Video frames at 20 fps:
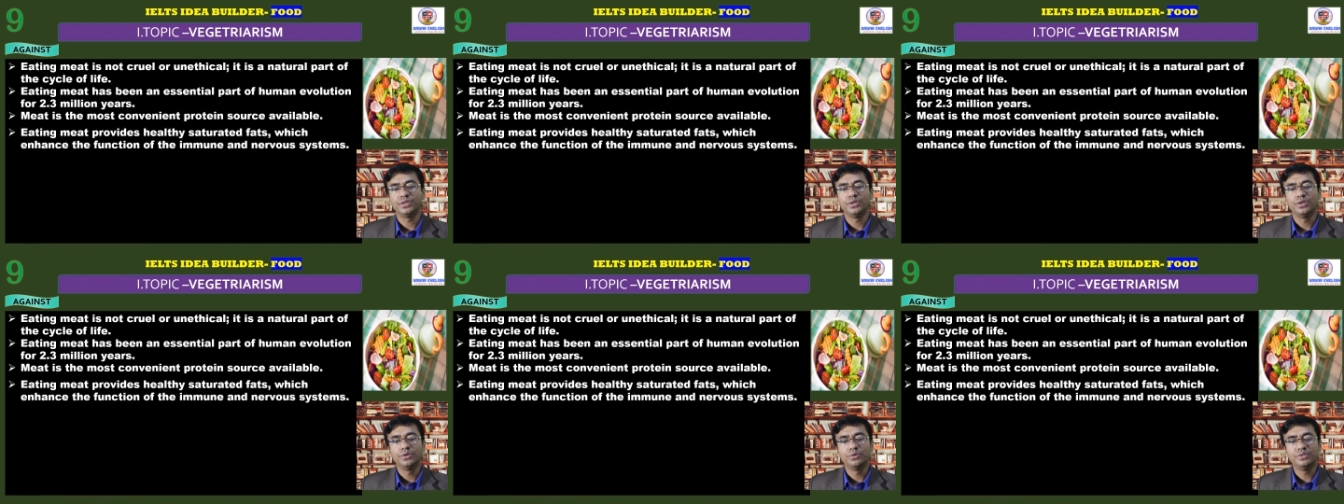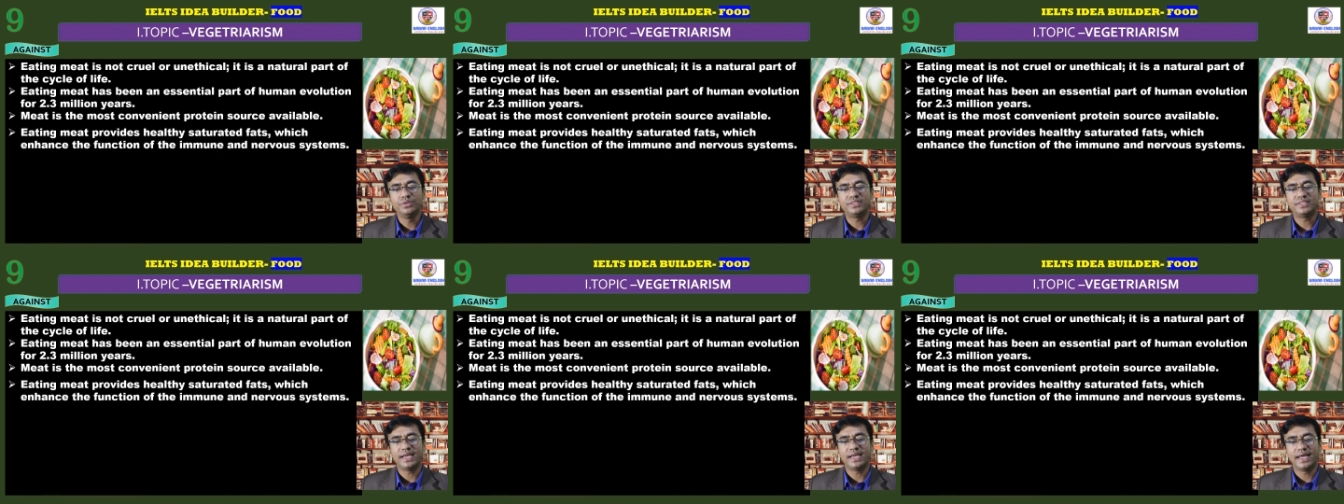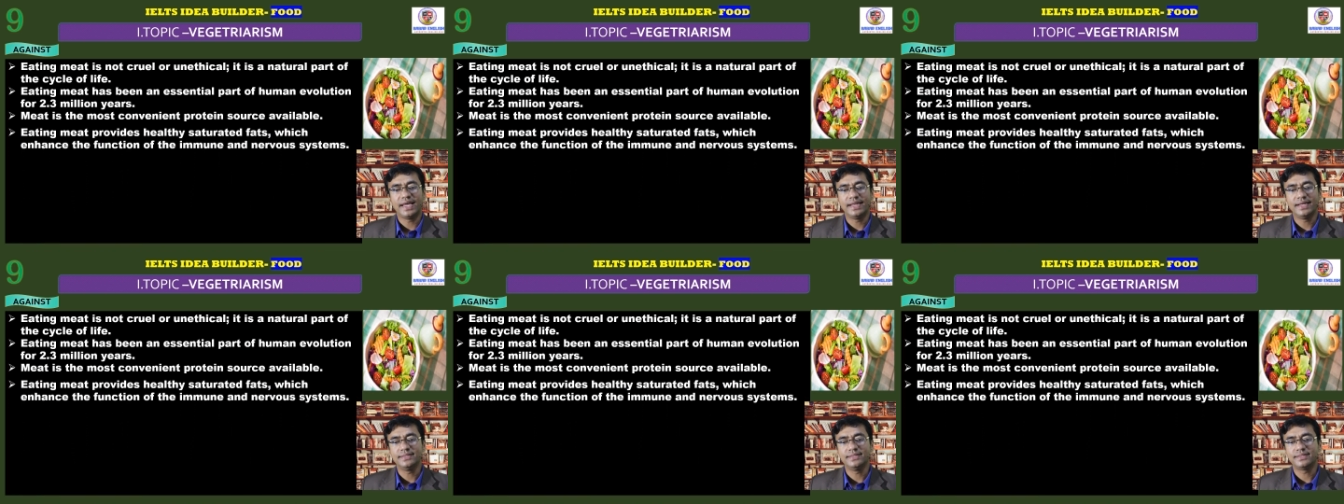which
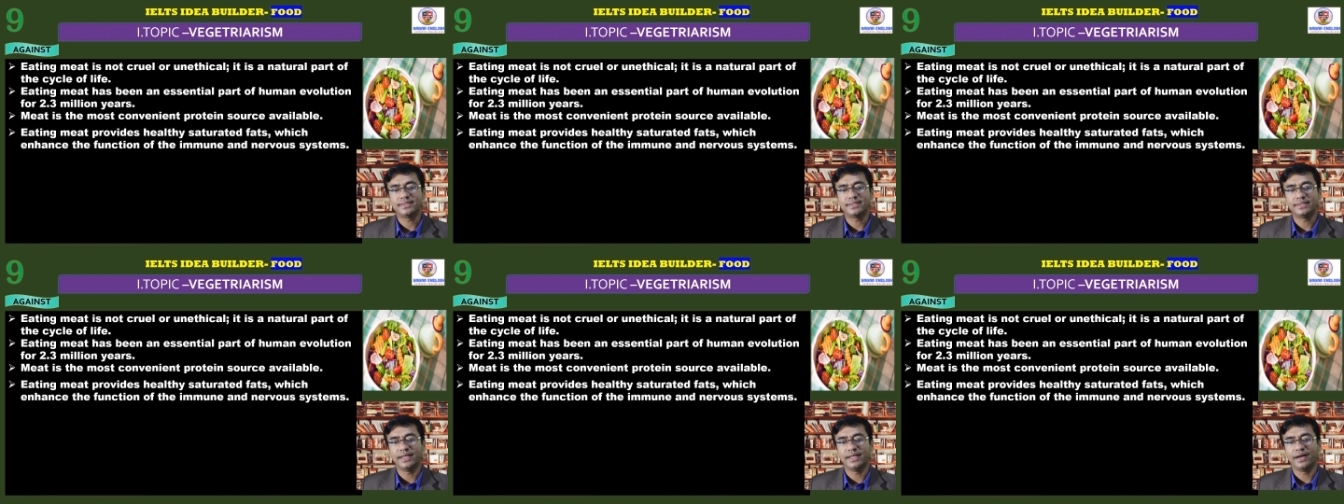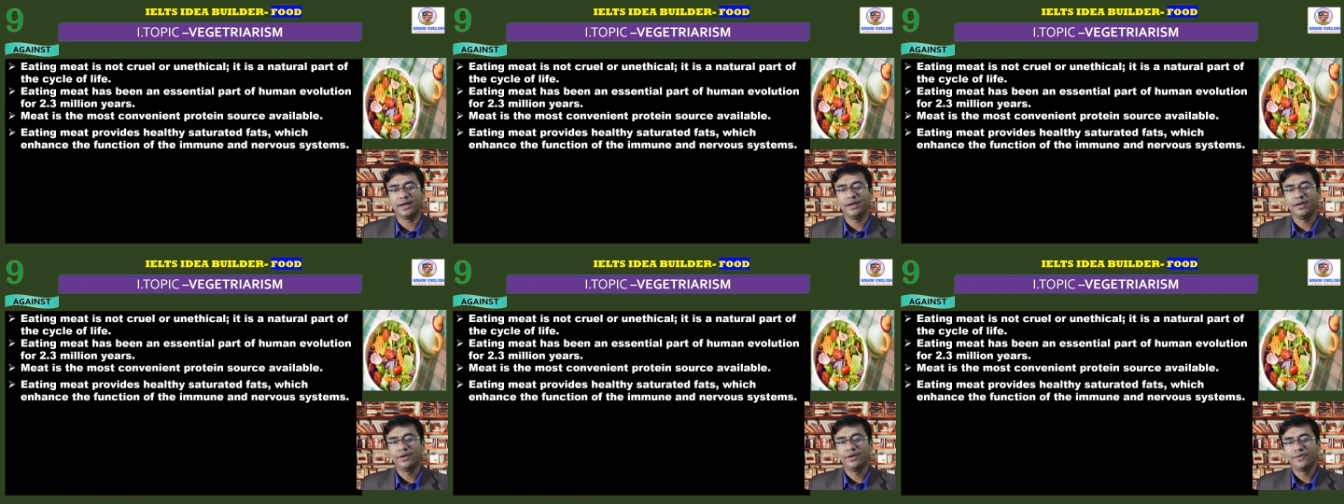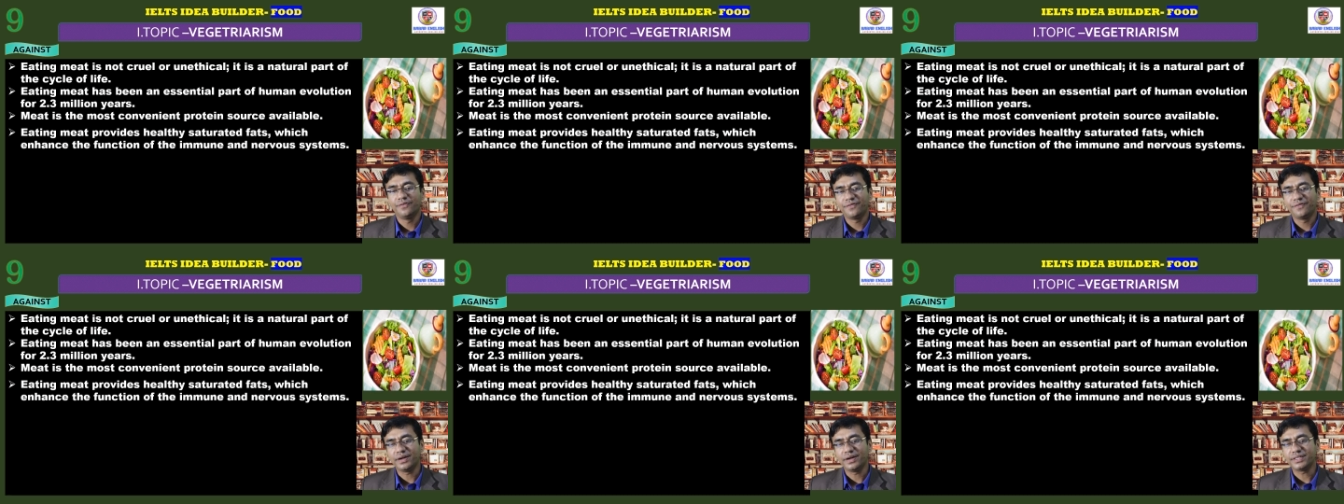enhance the
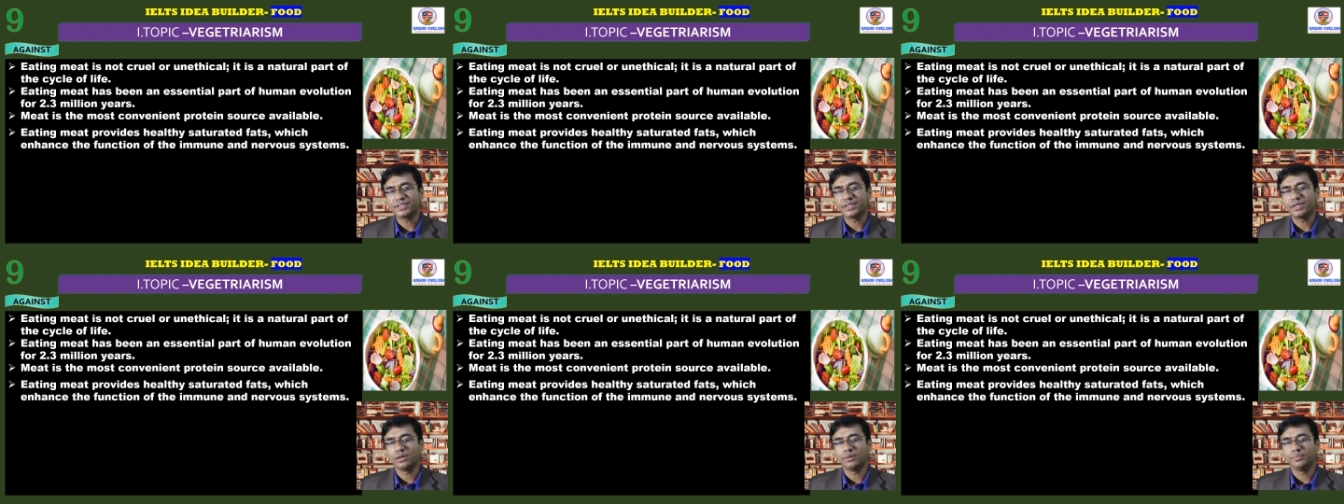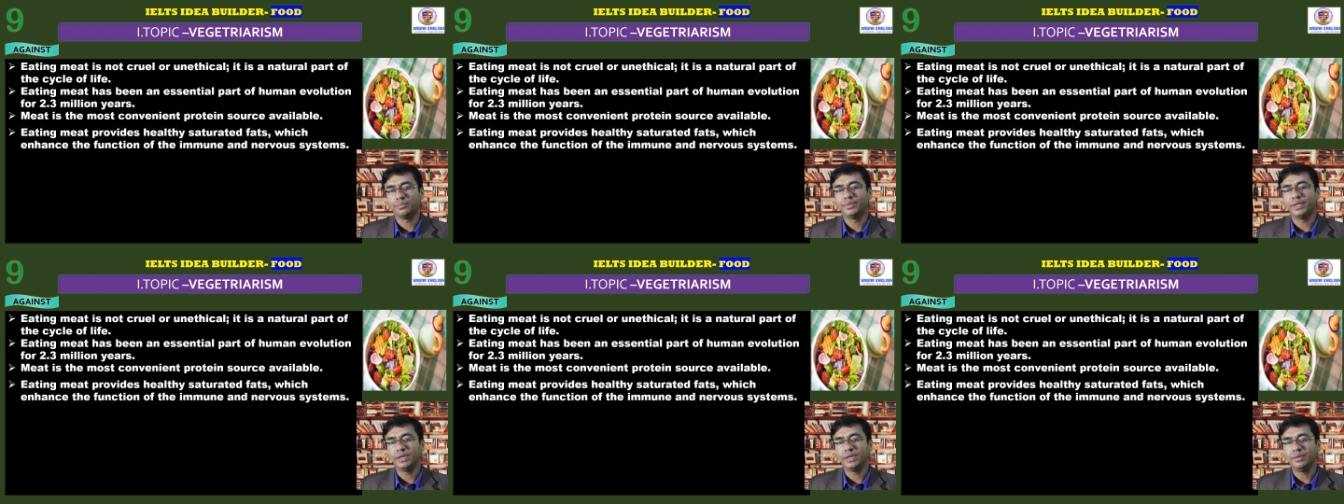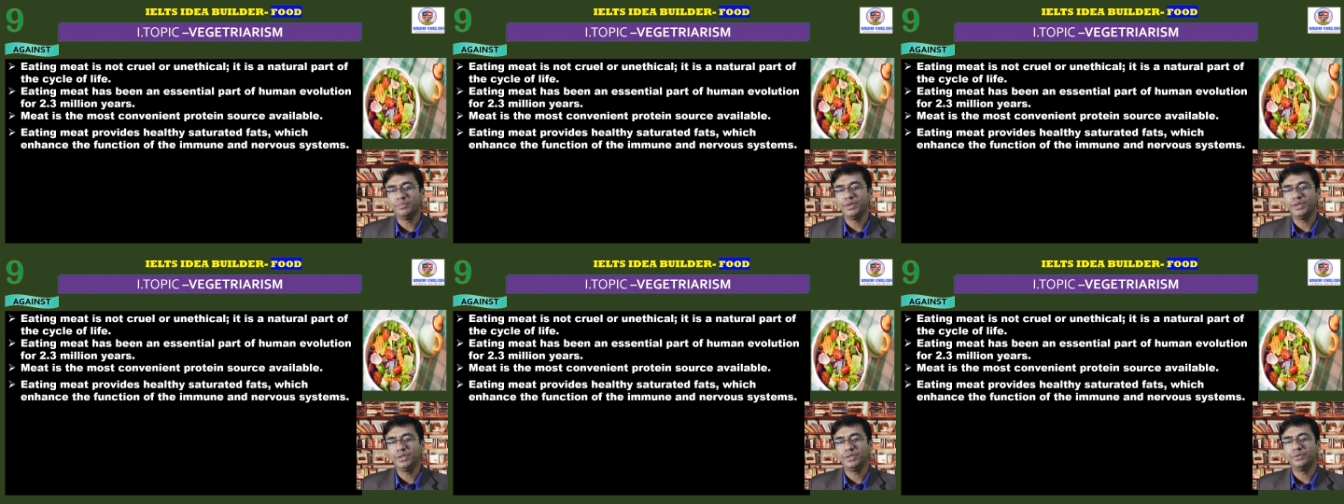function of the
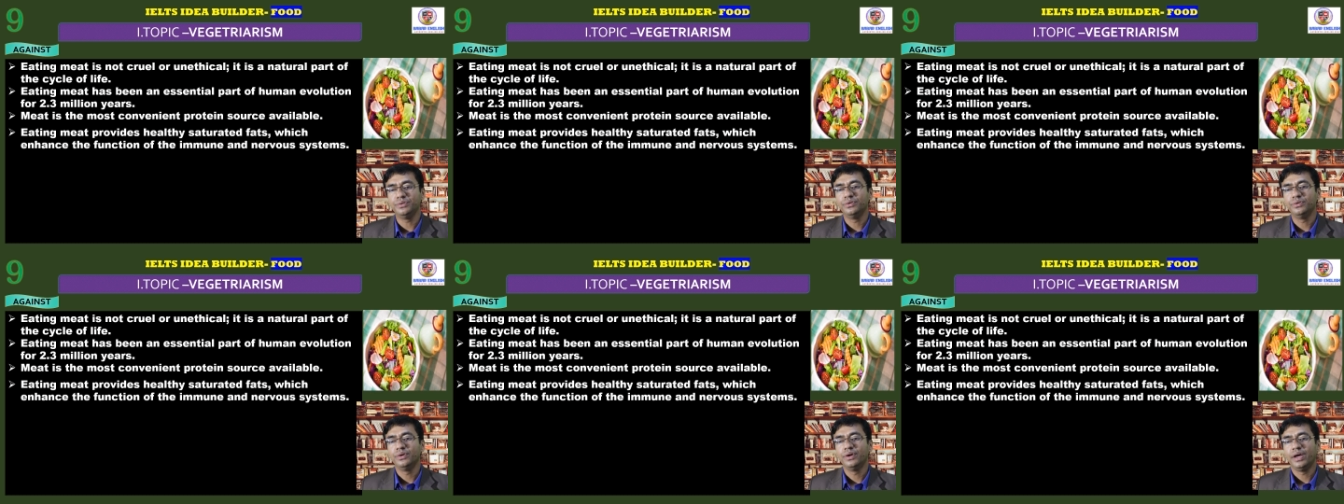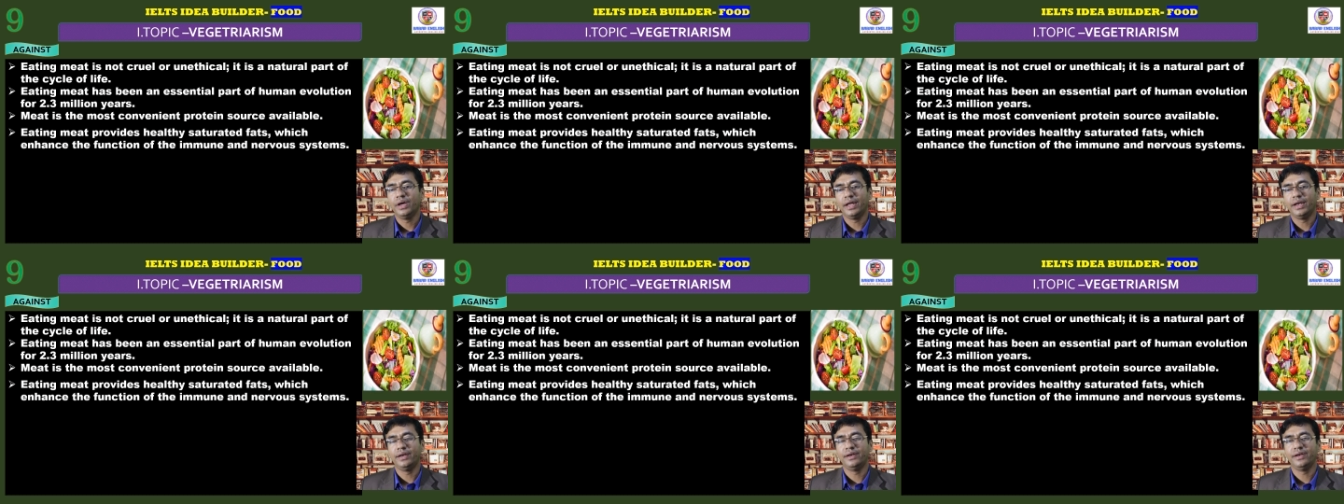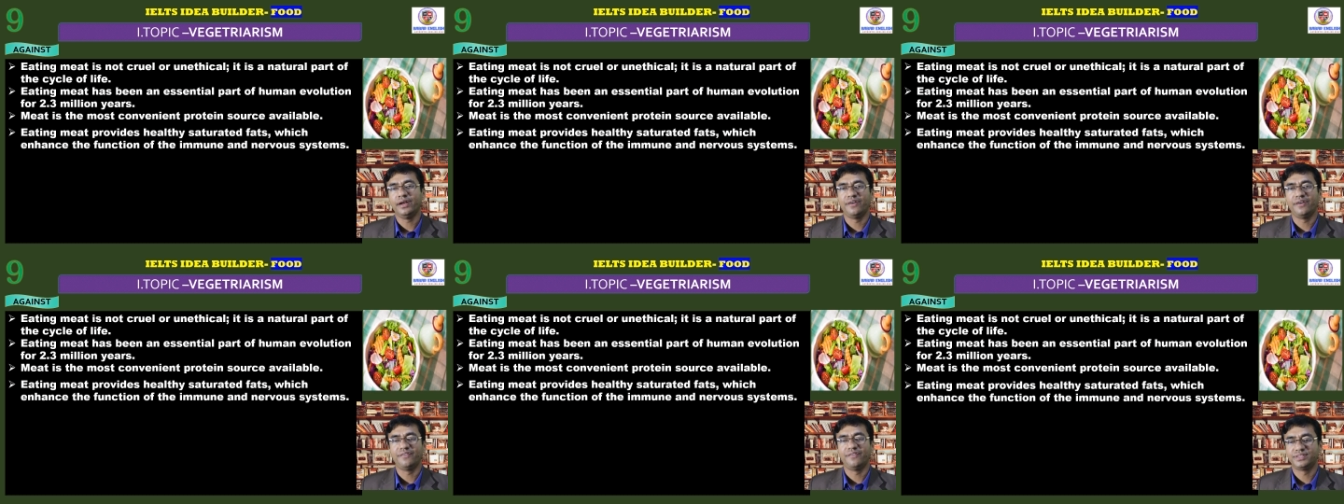immune and
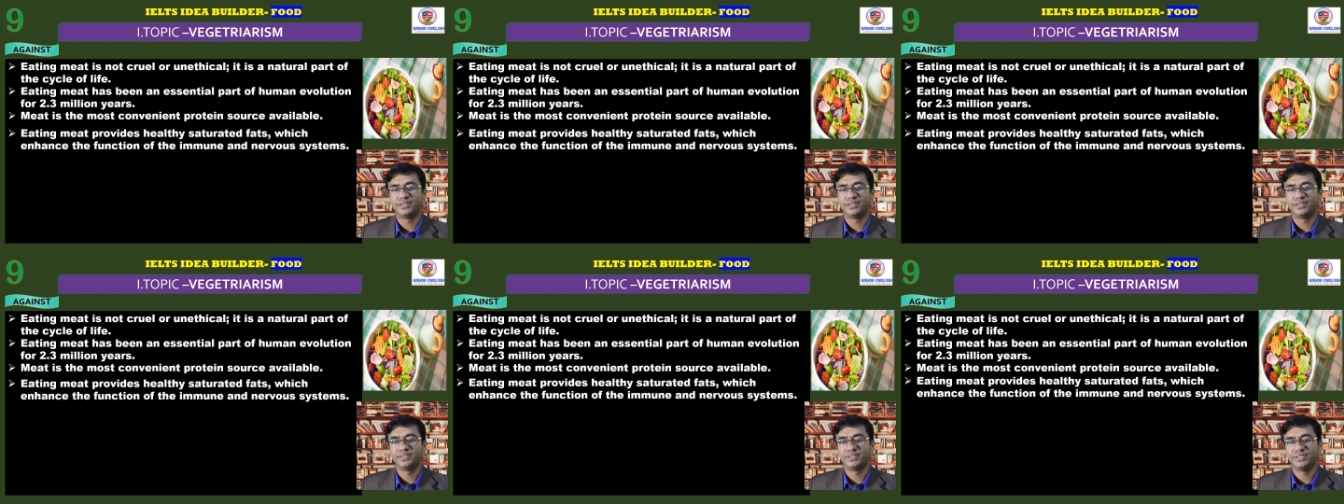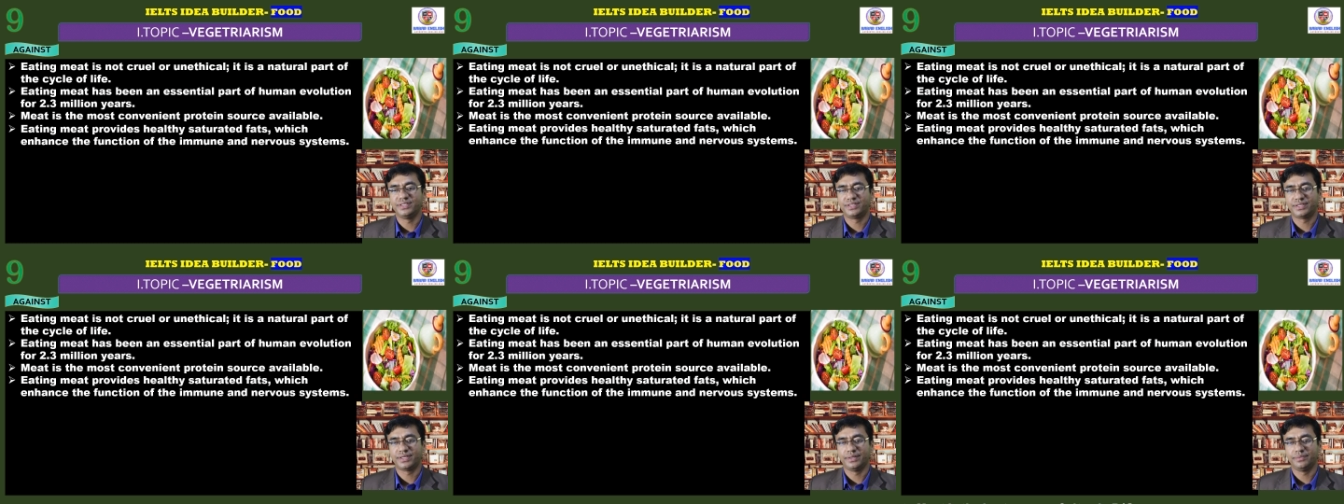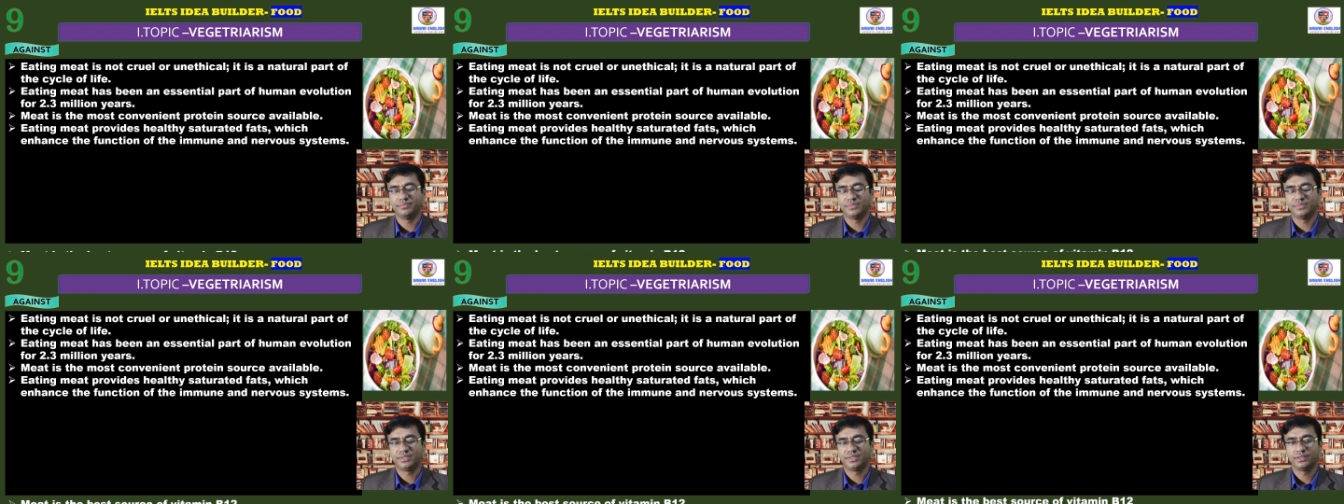nervous
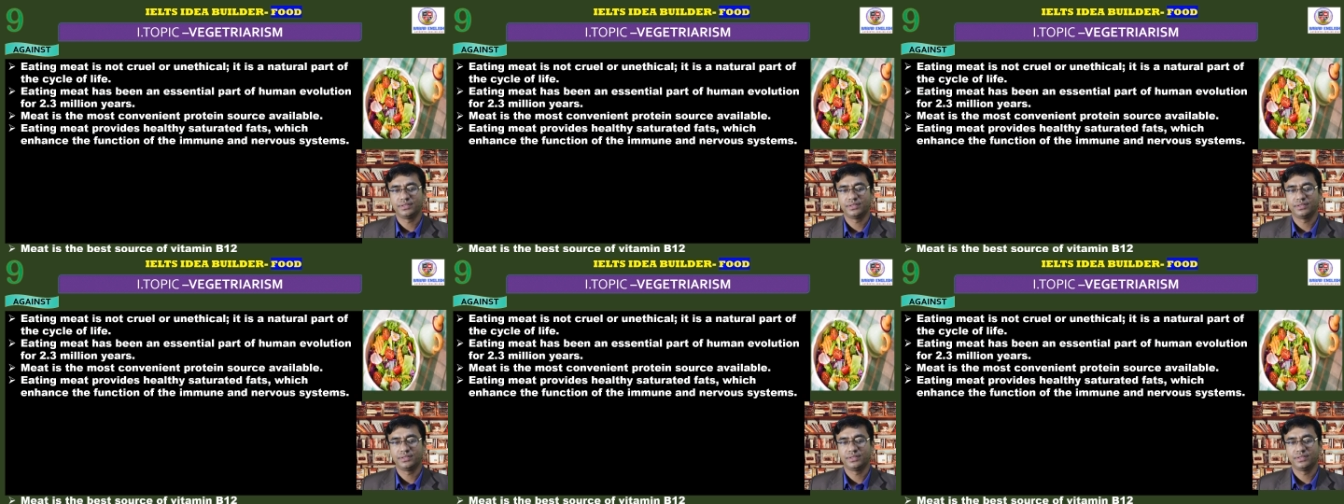systems.